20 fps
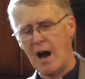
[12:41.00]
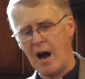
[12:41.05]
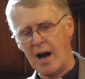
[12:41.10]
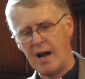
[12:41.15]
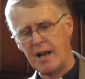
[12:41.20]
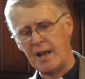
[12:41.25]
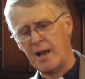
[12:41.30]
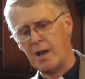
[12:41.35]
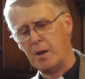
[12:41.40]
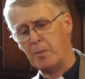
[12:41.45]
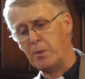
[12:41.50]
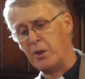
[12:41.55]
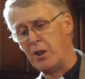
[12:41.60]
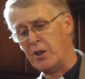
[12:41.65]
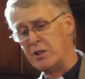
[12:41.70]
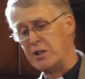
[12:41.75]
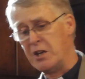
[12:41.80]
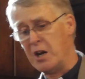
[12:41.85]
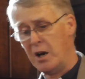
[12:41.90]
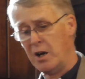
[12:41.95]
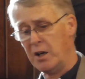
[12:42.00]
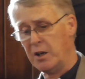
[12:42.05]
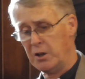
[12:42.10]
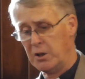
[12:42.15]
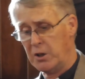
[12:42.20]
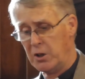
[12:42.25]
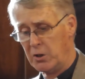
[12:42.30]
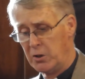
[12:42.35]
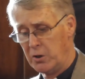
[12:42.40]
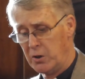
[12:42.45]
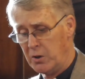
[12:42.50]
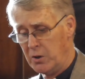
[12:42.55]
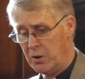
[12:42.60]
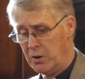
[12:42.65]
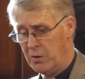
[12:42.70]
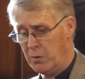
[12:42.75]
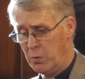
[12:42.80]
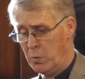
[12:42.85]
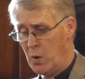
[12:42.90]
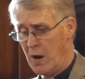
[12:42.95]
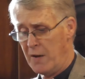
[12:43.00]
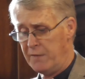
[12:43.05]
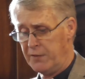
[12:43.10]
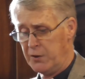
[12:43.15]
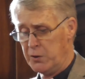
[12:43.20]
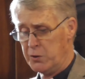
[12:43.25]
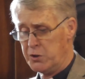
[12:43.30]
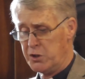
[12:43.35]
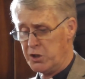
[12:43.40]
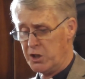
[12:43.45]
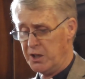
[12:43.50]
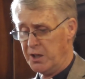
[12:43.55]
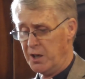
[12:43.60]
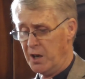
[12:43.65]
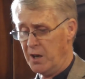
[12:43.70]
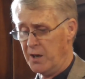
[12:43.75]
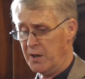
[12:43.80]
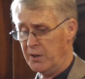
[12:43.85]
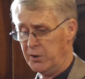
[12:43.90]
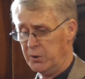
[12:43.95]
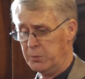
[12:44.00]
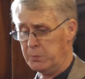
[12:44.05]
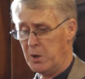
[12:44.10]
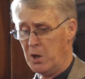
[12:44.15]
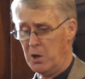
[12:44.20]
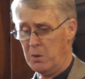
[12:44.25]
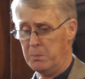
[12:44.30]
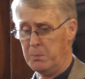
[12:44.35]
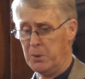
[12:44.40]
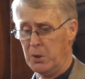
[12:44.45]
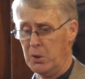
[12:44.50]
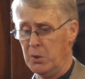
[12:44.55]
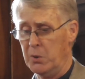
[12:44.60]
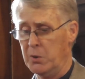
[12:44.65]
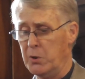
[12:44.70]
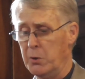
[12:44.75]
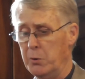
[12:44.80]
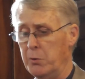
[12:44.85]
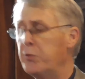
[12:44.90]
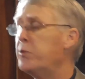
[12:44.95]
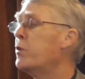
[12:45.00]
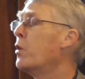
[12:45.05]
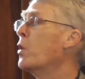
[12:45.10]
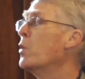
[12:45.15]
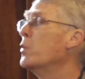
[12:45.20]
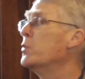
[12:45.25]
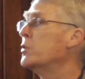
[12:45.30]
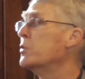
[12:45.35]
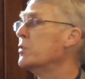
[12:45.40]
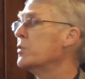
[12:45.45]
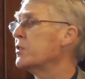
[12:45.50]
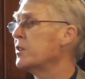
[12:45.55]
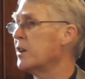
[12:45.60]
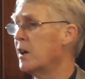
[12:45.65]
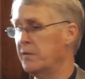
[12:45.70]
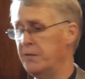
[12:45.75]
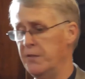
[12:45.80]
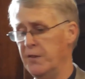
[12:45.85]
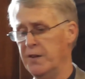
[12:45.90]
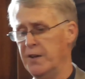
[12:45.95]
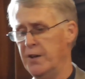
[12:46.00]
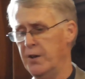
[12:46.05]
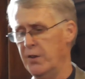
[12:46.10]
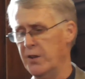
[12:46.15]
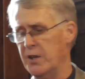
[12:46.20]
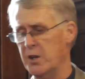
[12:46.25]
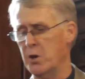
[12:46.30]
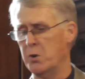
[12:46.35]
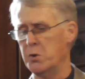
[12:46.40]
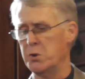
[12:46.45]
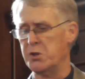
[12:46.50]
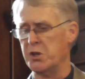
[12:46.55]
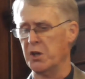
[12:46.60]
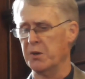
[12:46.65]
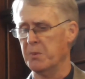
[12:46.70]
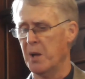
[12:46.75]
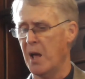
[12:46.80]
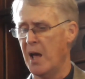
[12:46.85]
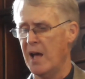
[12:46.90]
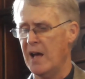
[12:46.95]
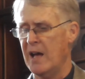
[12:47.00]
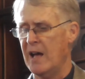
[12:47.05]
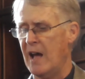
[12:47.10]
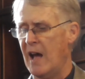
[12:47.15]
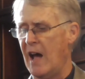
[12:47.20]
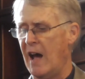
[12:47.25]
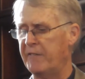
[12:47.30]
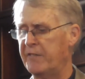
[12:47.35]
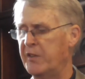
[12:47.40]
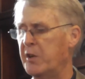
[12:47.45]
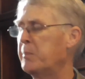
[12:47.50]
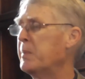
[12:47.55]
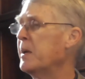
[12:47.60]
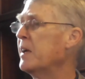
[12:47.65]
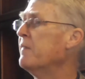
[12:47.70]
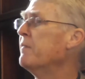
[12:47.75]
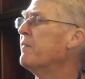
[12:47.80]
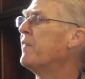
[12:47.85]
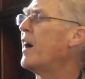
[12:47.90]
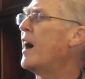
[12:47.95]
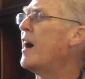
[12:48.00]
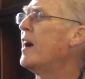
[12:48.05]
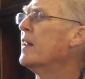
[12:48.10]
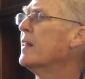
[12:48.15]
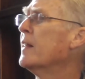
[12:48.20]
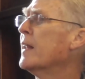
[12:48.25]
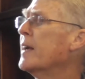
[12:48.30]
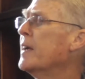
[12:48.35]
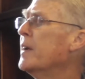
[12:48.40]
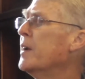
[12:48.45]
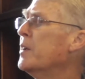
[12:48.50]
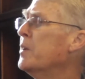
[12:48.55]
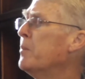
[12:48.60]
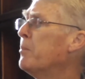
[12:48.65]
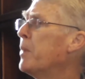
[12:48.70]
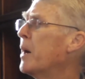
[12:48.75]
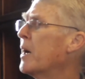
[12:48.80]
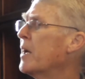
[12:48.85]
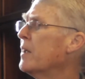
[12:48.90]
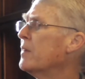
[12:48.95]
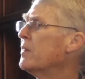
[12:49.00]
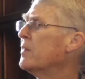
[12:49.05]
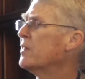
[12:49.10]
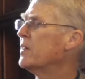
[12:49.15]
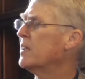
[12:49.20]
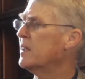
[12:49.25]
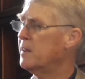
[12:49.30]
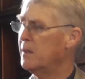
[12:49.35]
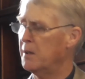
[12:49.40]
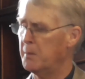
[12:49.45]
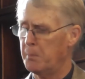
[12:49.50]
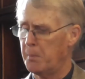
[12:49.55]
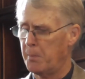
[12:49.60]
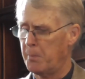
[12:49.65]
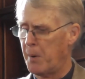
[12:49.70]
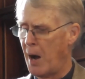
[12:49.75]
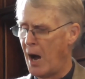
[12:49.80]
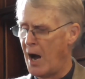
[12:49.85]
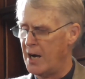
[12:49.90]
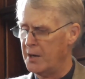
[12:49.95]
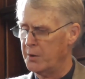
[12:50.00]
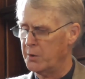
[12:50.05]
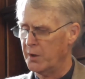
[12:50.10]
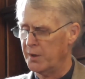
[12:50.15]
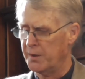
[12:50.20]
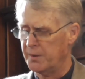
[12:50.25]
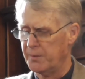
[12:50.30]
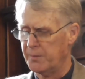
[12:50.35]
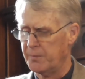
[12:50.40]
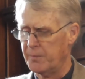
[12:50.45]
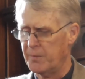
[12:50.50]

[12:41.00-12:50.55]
I am the young girl, refugee on a small boat, who throws herself into the ocean after being violated by a sea pirate.